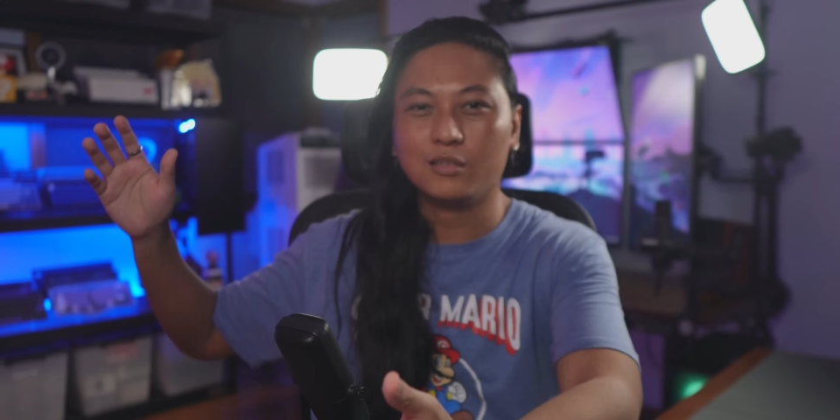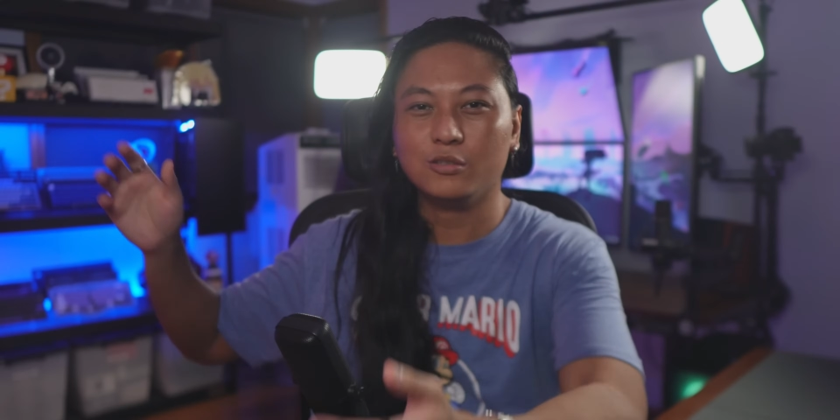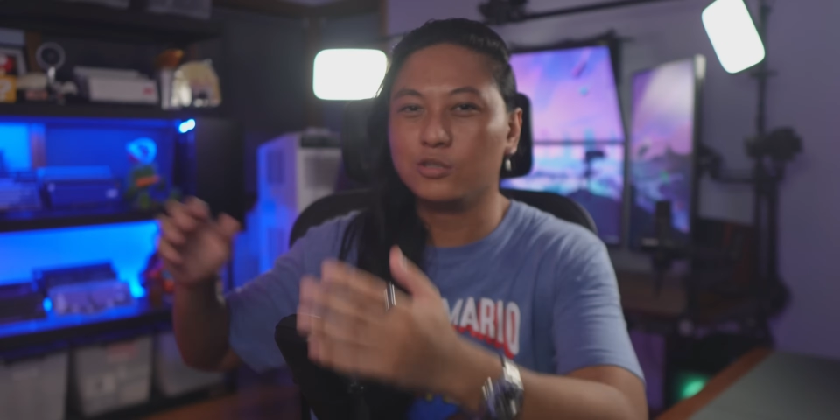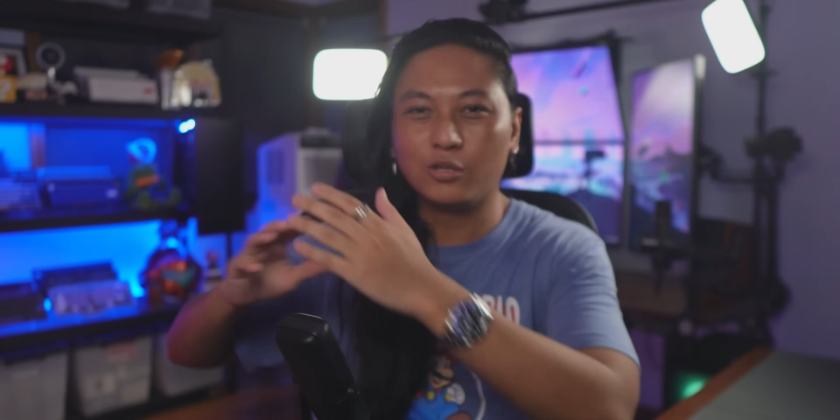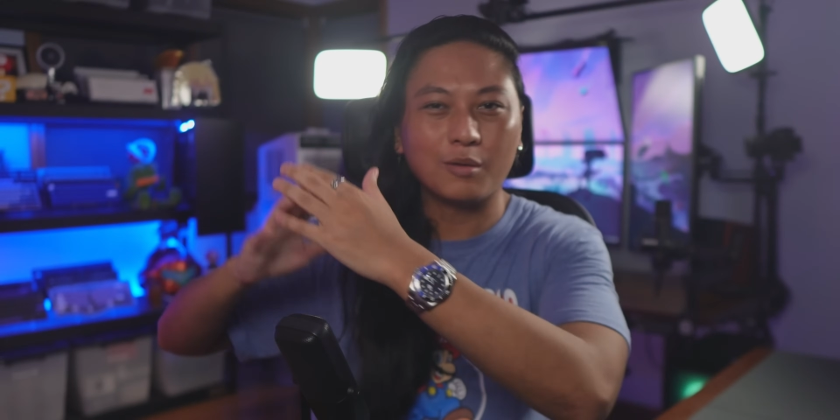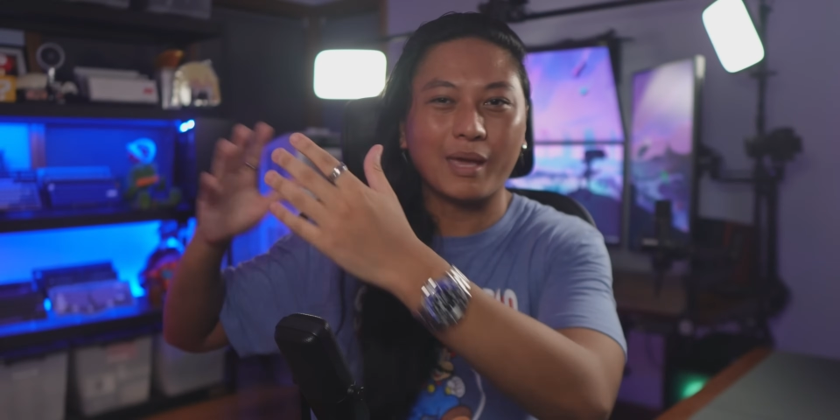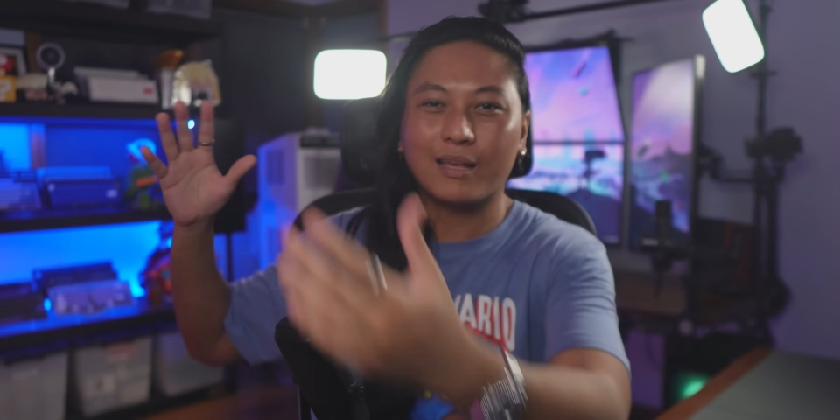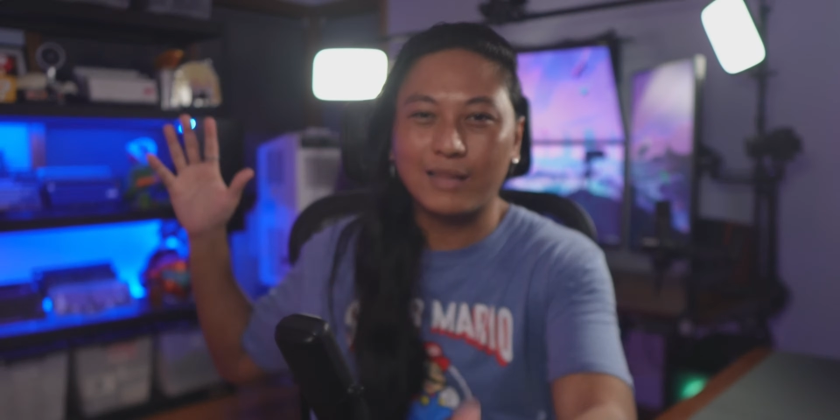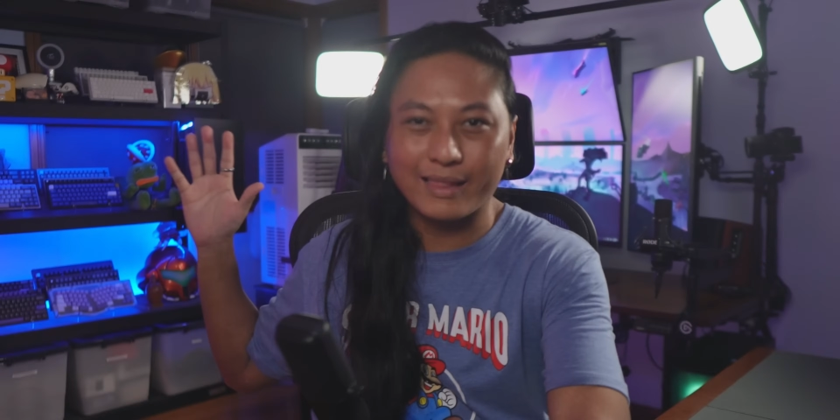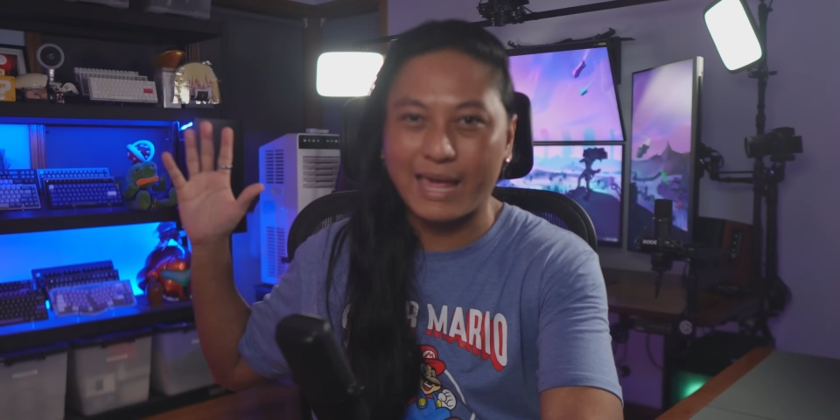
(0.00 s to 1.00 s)
You, you can make
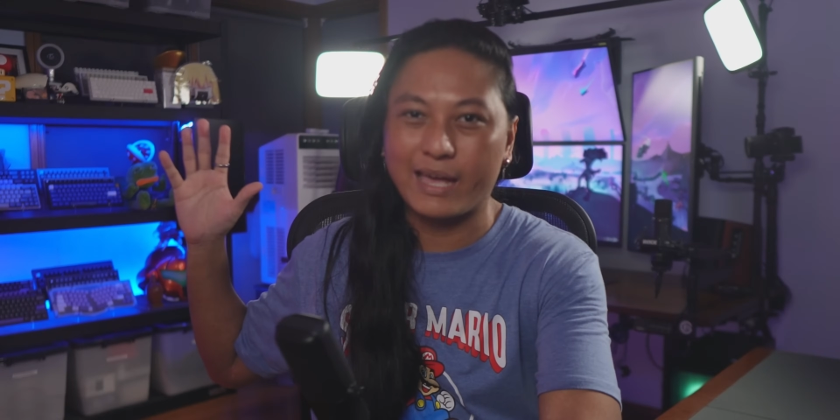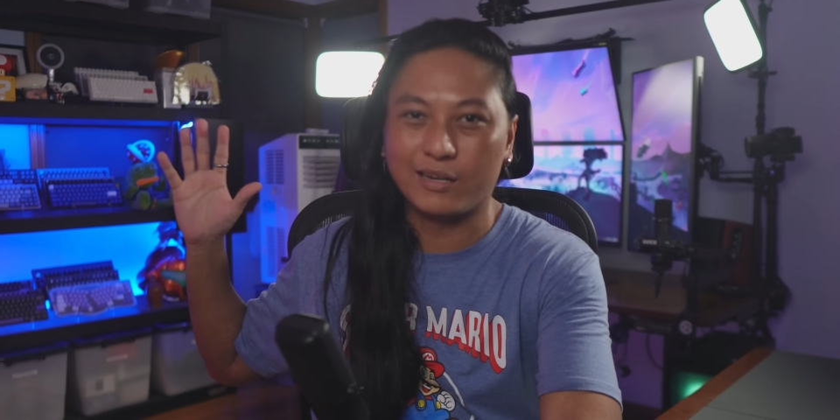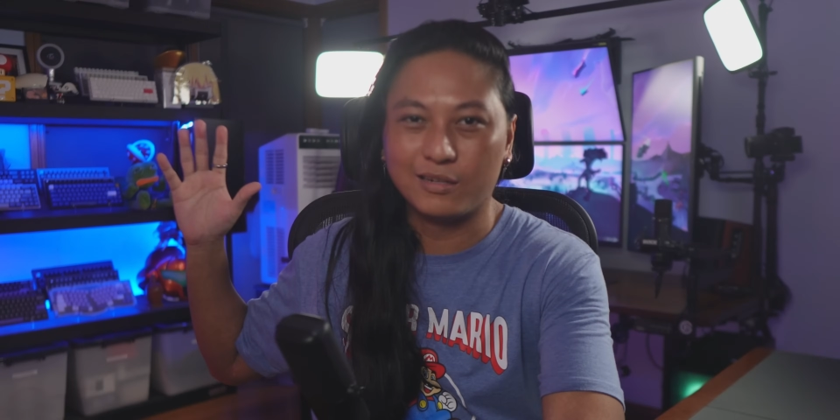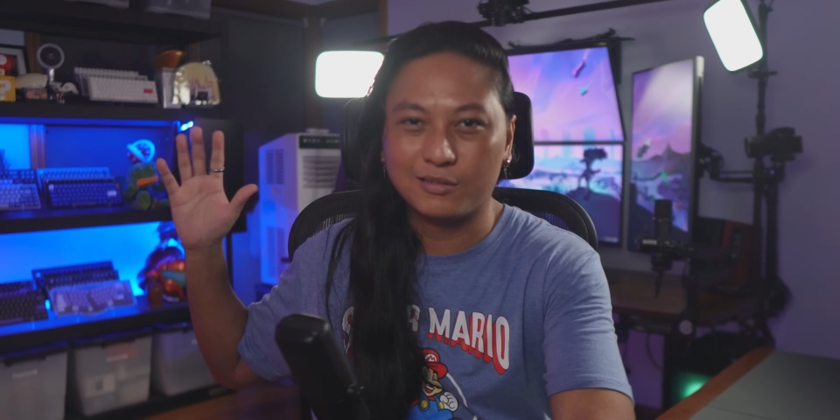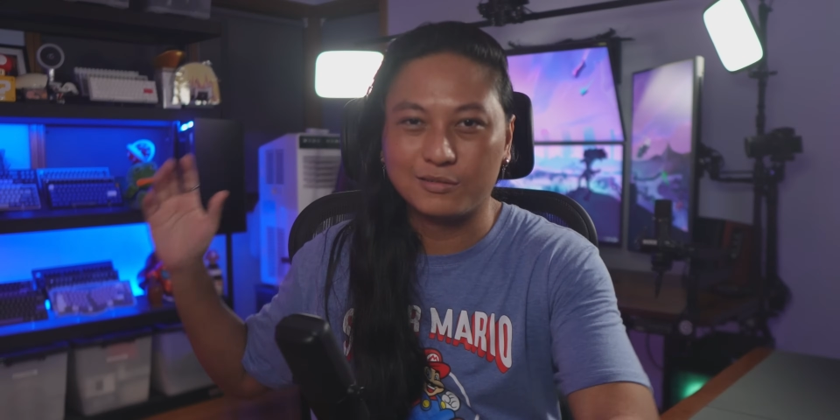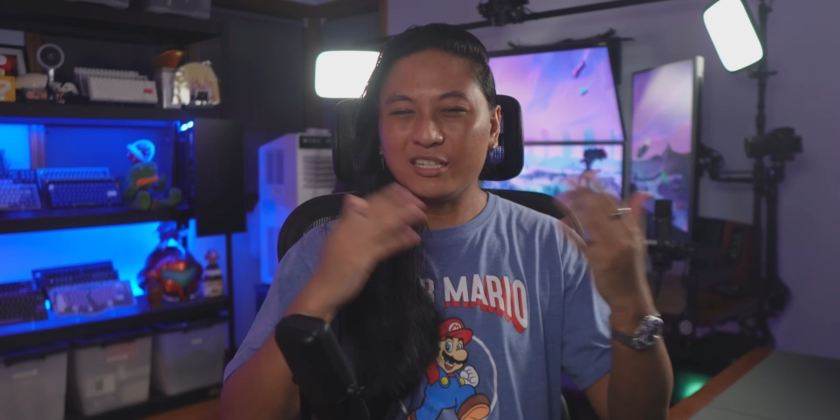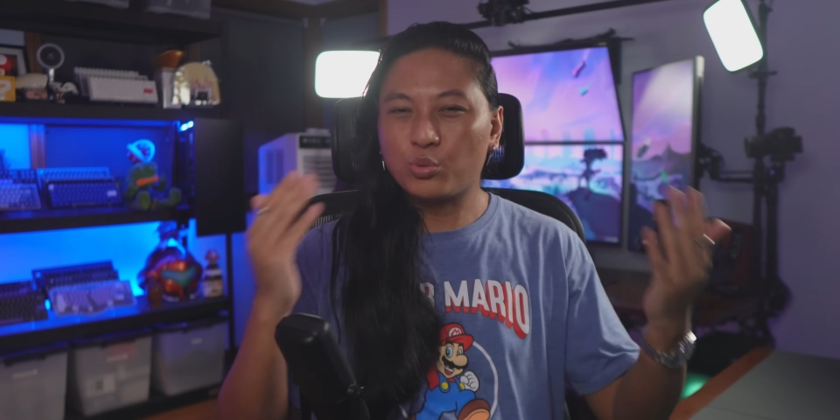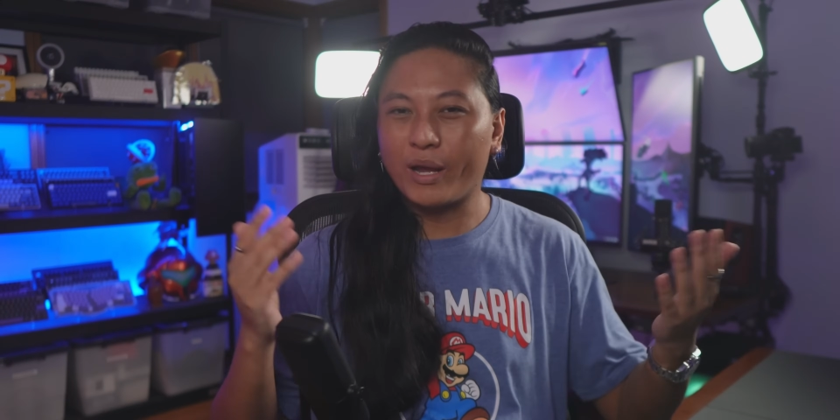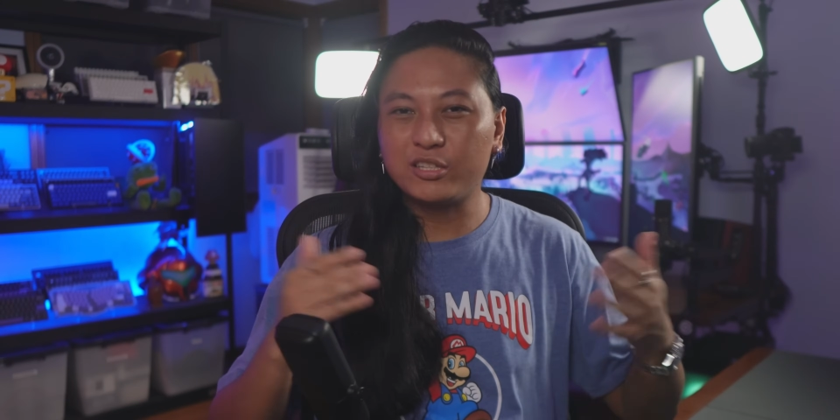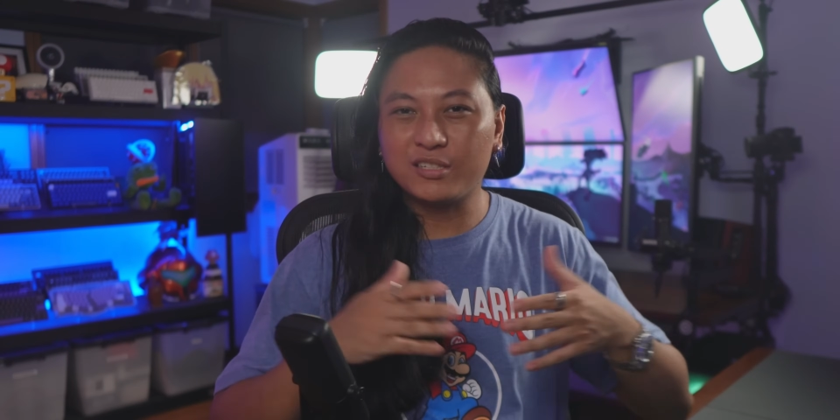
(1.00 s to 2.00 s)
it like that. So it's a nice
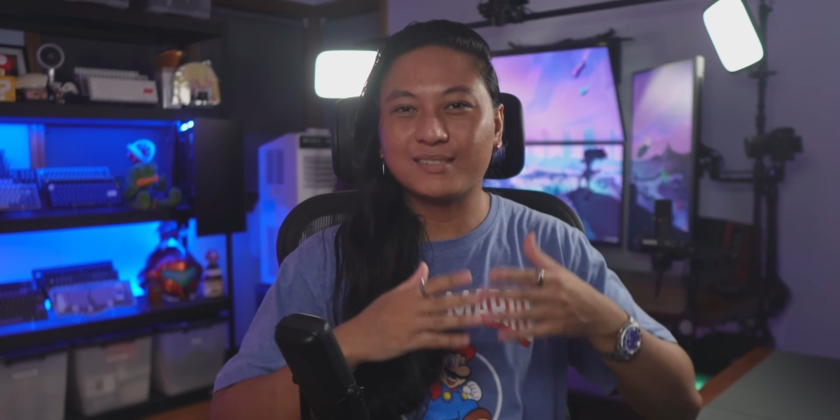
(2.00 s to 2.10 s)
way to